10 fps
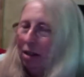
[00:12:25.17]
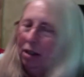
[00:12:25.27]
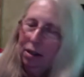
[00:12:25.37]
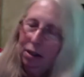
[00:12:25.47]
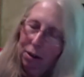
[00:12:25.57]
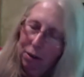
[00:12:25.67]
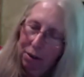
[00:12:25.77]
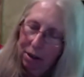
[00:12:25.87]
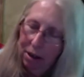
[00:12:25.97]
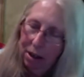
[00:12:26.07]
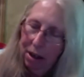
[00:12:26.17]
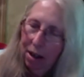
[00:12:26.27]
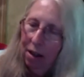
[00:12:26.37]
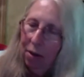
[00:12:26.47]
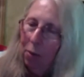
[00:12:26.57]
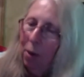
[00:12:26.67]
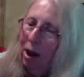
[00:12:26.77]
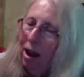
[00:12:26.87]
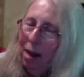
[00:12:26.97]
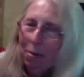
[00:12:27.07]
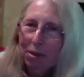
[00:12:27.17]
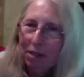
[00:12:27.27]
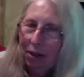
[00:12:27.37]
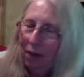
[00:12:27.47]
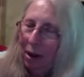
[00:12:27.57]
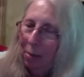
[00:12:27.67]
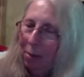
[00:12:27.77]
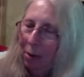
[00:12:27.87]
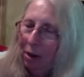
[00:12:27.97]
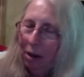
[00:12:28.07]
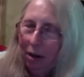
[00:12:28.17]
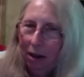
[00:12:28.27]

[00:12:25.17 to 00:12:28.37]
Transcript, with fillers: you know, what happens if I put it